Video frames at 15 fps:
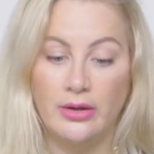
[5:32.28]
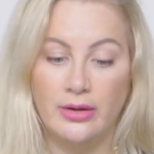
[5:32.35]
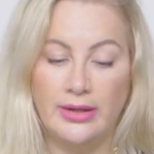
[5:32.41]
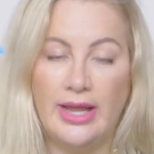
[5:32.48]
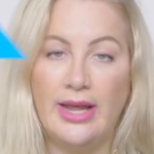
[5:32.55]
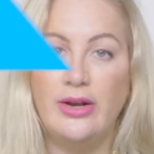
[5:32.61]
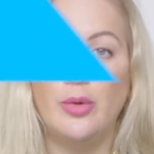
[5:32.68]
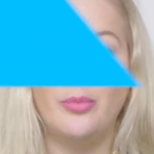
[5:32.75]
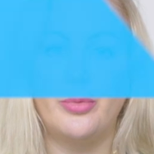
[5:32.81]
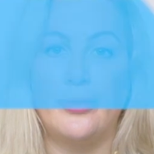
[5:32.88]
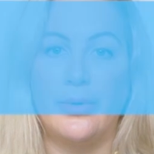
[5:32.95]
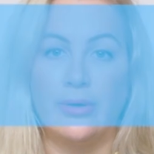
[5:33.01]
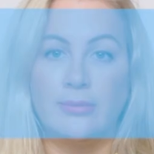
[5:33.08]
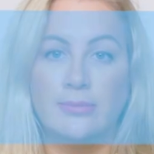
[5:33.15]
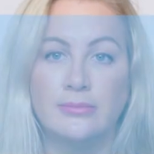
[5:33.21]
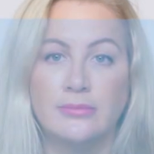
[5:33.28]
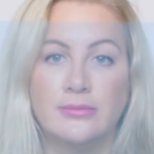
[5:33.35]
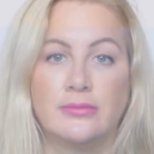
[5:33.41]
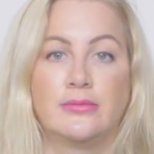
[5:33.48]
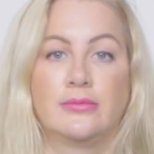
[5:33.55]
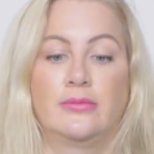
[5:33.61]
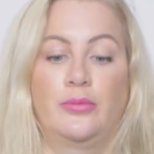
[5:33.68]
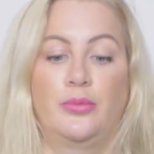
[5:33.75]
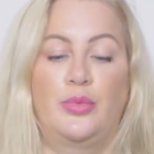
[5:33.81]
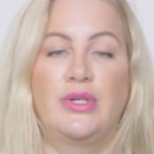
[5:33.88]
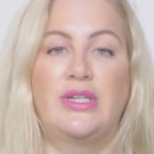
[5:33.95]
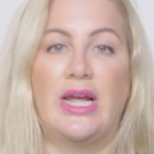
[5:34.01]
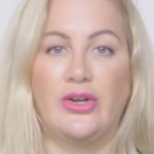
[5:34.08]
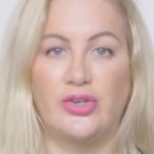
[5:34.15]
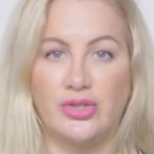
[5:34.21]
layer number one,
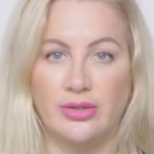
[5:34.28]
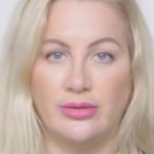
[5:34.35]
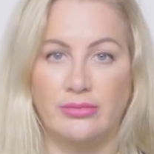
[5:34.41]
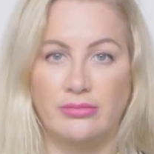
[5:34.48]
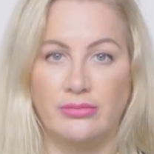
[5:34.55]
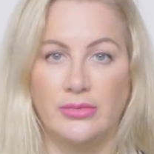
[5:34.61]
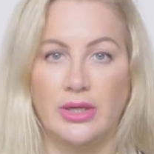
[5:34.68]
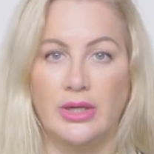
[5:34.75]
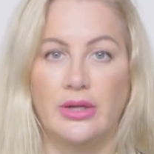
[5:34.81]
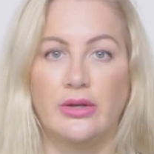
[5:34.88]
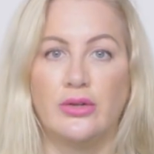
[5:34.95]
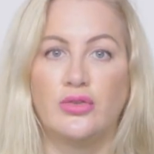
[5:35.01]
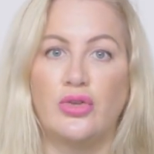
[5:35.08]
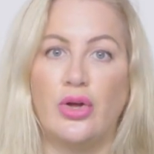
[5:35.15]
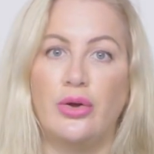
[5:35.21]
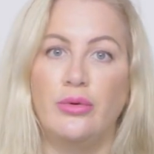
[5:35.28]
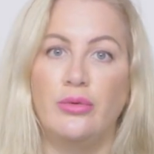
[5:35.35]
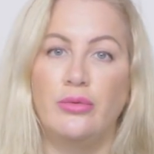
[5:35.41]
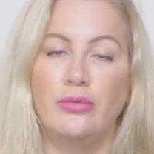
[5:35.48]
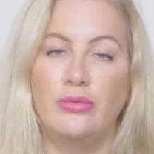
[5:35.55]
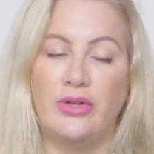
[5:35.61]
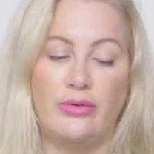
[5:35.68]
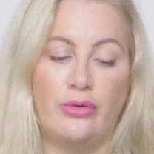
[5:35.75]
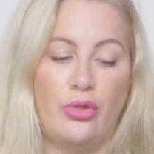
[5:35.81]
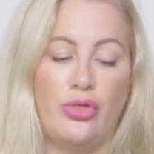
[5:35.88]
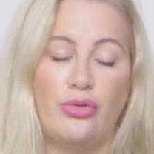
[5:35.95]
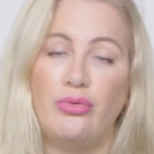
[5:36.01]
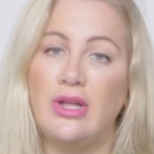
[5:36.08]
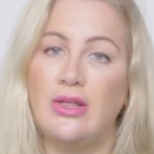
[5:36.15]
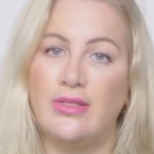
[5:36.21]
protection. So there are
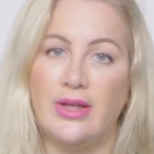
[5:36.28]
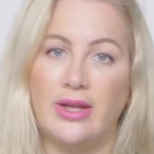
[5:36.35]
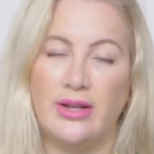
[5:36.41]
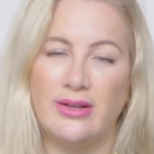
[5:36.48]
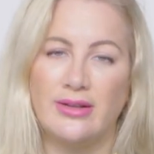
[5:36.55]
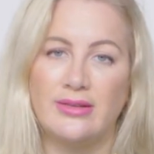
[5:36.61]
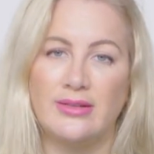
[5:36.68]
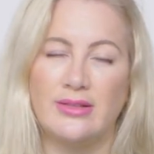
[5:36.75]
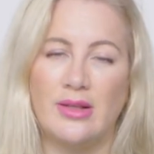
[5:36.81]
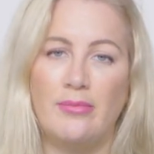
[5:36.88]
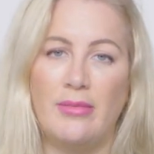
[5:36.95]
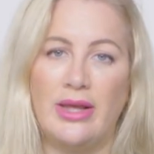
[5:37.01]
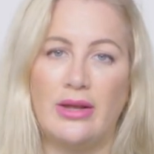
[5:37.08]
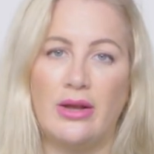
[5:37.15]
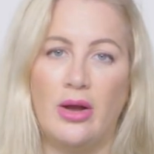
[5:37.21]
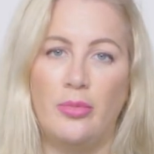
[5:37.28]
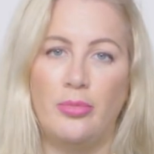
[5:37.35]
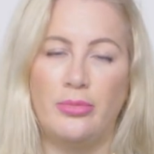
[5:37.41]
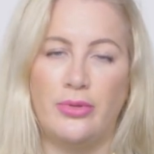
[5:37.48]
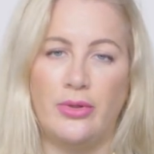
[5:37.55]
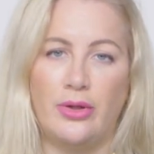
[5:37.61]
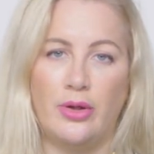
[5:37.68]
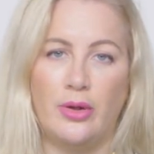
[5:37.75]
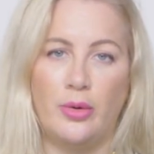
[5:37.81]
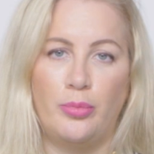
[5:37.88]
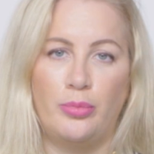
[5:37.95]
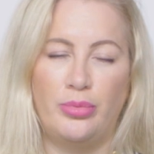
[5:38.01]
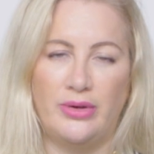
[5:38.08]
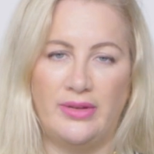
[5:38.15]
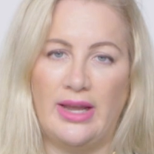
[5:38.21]
three things that make up the
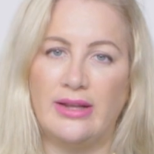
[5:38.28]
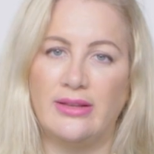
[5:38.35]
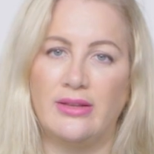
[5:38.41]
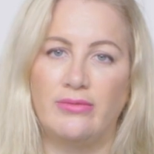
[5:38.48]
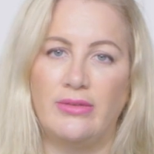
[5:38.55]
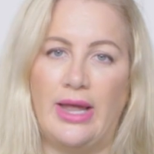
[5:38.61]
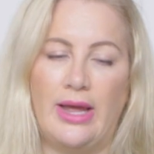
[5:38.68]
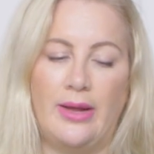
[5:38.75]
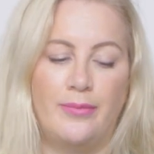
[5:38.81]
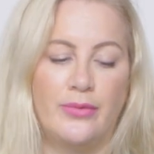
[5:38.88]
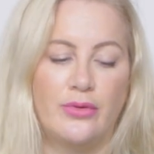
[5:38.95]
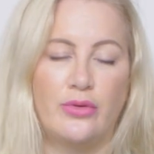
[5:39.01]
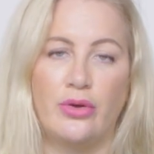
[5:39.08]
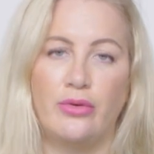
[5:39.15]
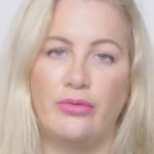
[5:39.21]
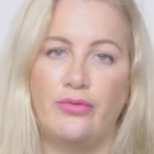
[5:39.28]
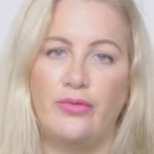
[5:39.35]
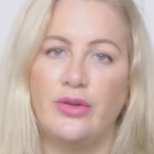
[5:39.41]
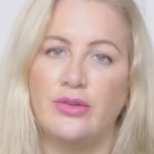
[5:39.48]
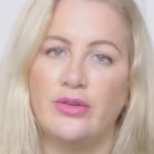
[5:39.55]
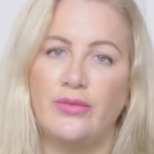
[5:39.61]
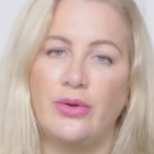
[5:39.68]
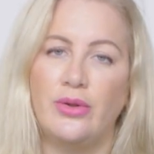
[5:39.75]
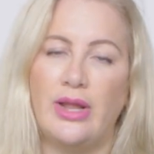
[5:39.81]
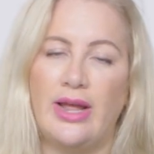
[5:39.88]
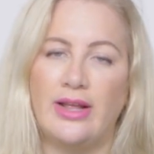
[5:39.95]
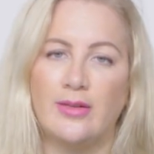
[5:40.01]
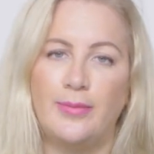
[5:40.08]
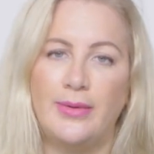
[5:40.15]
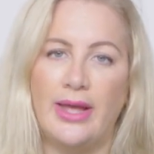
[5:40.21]
protective layer. So first of all,
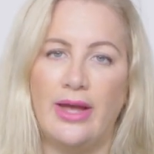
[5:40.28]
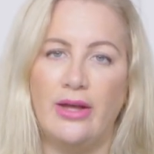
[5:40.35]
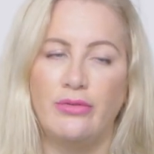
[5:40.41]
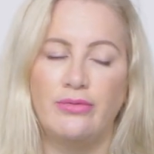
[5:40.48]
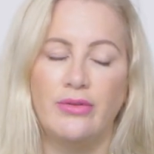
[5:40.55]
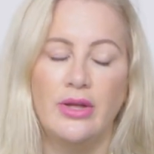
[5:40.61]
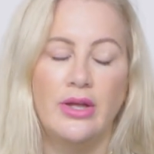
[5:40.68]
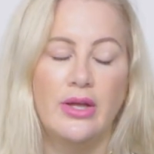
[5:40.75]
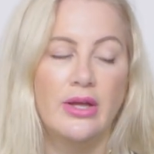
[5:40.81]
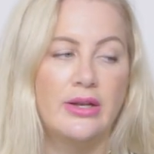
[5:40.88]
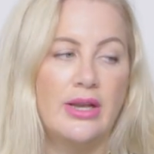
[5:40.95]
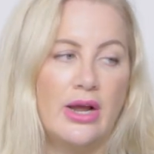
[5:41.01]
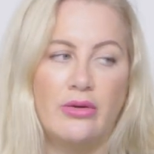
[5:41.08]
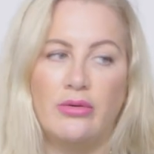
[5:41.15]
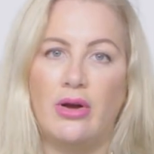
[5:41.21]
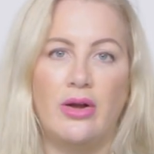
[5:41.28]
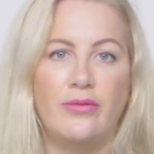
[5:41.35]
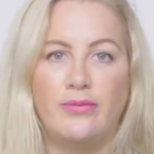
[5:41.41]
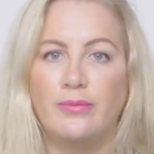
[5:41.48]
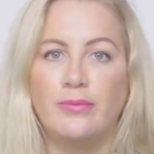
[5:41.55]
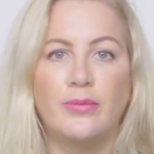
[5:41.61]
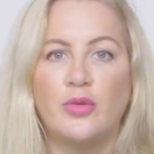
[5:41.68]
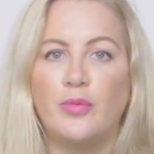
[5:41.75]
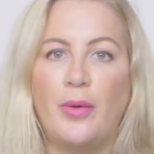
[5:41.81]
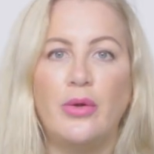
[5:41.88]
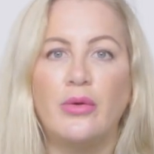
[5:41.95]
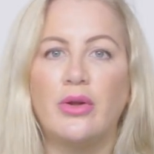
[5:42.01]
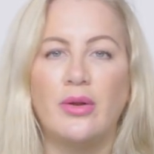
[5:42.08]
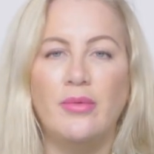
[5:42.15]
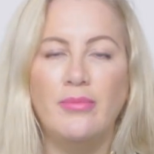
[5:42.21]
SPF. Now I've
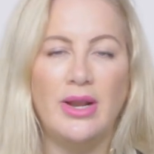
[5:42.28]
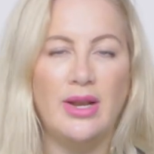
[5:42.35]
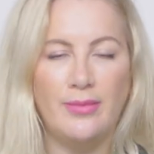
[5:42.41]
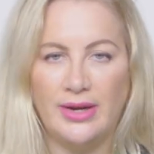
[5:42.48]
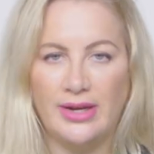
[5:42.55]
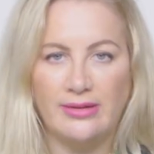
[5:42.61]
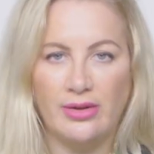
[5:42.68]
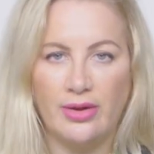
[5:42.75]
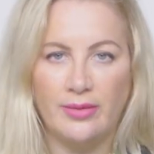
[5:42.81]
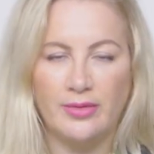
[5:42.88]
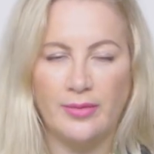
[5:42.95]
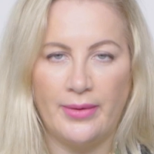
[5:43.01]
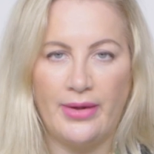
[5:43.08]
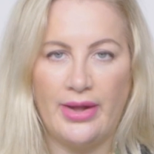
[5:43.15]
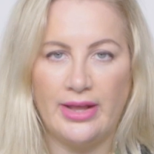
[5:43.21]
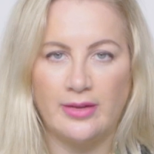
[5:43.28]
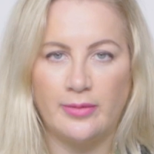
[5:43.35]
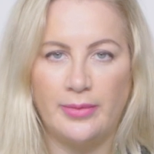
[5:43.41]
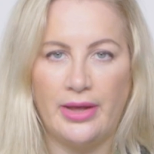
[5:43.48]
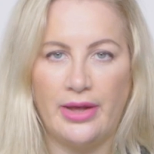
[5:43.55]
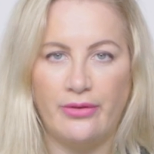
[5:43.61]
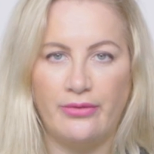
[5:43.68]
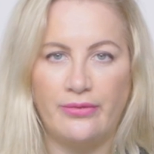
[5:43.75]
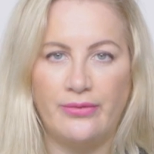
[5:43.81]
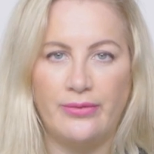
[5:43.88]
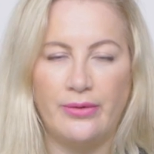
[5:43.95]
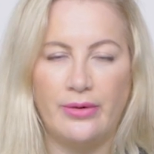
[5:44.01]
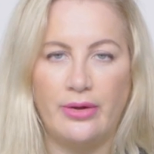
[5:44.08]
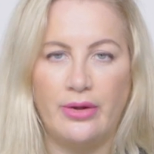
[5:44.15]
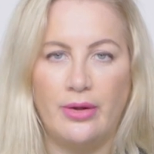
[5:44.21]
spoken many times about SPF
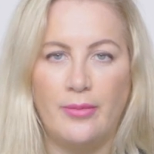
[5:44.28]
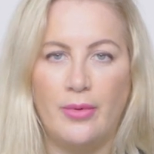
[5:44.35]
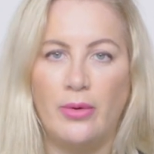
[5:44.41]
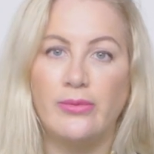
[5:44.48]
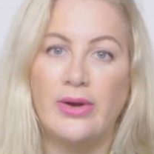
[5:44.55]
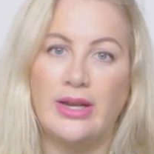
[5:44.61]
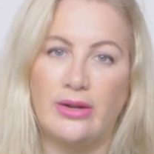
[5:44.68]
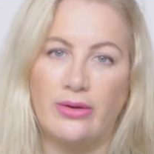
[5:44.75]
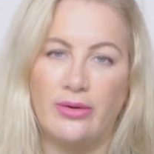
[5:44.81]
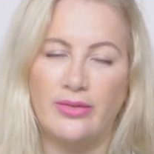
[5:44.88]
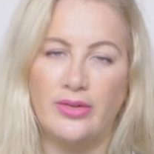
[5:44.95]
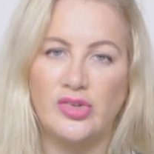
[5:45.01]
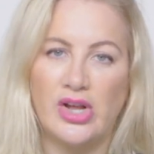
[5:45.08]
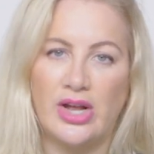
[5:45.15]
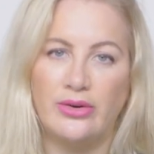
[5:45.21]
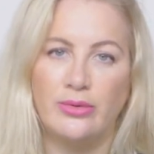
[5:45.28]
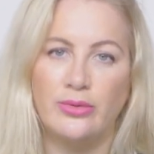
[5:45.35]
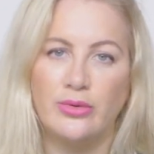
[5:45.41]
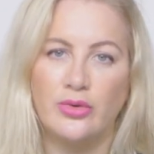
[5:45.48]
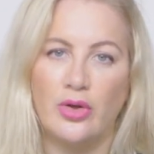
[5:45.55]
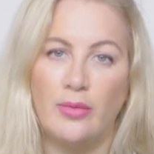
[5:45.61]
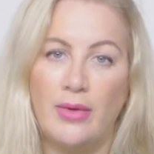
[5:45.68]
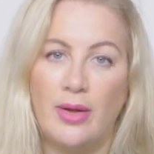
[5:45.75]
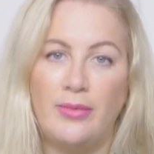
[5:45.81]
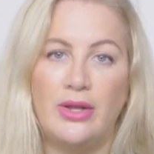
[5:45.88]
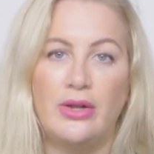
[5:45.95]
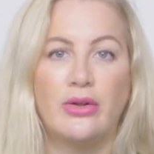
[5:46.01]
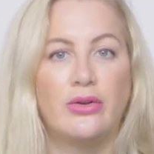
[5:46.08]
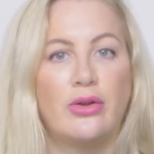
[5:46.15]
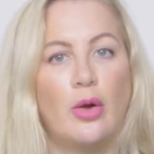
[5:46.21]
already on the channel, so maybe you
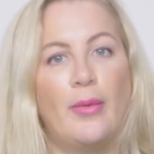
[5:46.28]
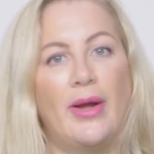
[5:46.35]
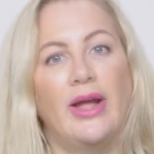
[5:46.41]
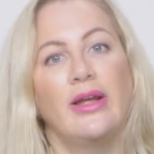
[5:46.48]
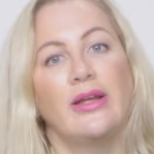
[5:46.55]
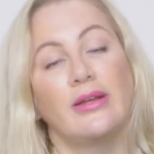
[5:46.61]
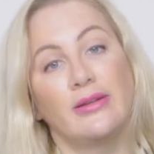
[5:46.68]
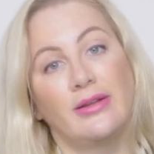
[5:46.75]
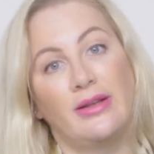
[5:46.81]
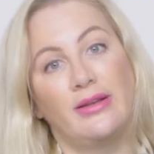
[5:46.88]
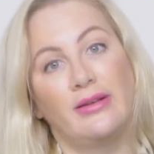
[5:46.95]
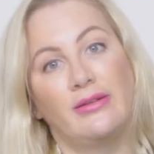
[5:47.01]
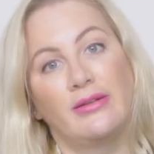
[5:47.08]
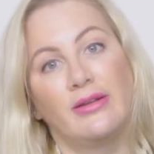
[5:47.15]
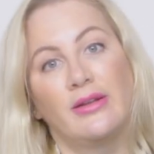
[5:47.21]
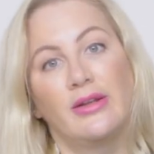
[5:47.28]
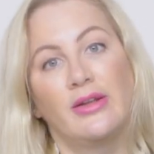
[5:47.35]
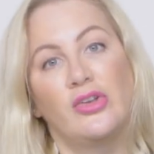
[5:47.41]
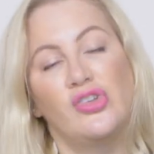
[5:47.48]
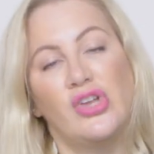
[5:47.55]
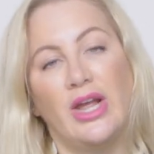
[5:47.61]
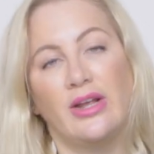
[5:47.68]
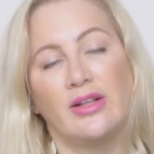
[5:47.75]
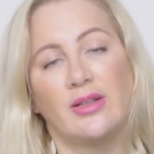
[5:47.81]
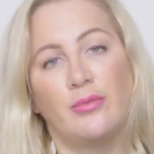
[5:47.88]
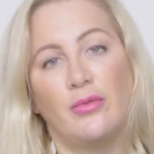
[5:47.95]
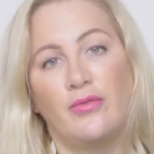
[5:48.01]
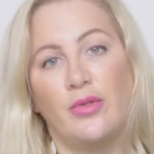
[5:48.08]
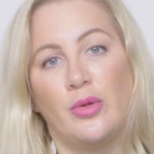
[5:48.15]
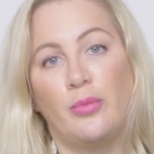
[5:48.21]
could go back and check some
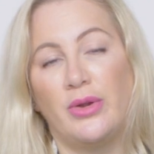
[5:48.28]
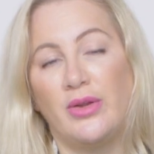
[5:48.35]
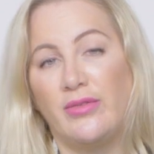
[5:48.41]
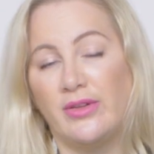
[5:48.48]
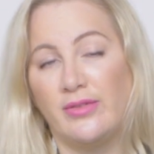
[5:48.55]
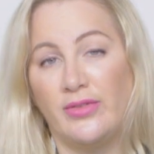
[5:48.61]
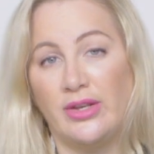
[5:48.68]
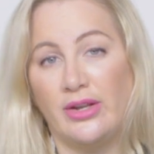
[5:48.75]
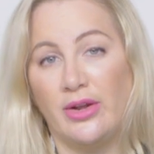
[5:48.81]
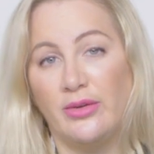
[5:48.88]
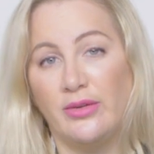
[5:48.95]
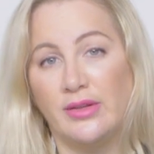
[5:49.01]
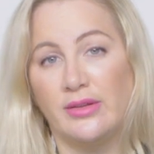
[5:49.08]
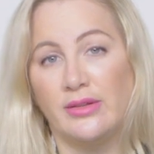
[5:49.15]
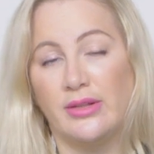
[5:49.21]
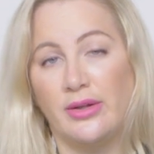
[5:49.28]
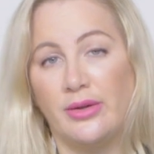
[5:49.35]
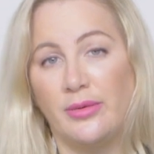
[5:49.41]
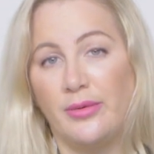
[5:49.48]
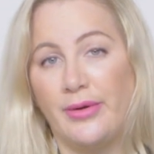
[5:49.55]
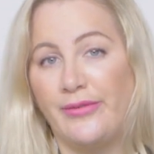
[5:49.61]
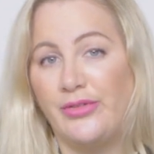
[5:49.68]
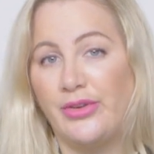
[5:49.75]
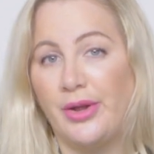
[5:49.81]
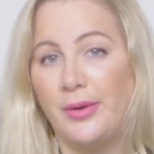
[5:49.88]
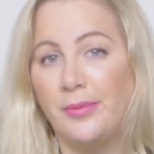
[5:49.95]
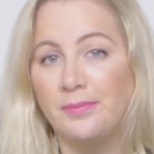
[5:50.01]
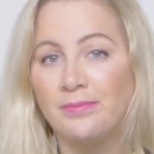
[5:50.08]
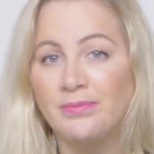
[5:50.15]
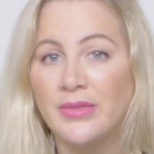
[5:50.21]
of the previous videos that I've done.